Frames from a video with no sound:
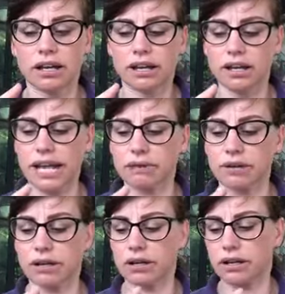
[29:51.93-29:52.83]
Now
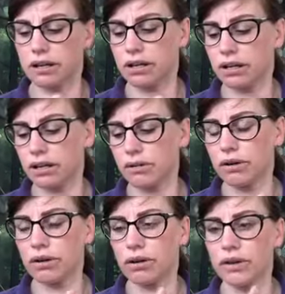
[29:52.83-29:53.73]

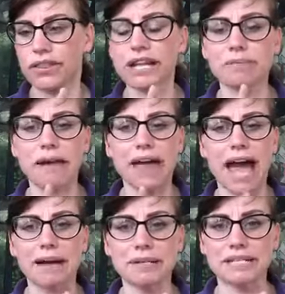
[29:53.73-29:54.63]
think about the
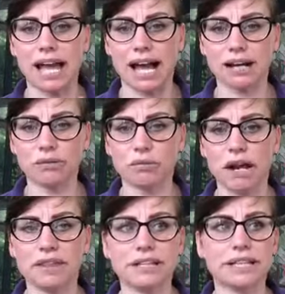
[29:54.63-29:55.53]
habitat
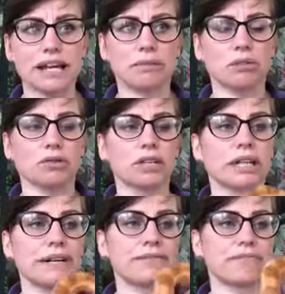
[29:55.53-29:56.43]
where this animal would
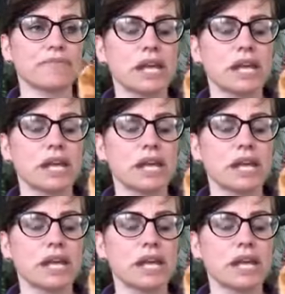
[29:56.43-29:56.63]
live.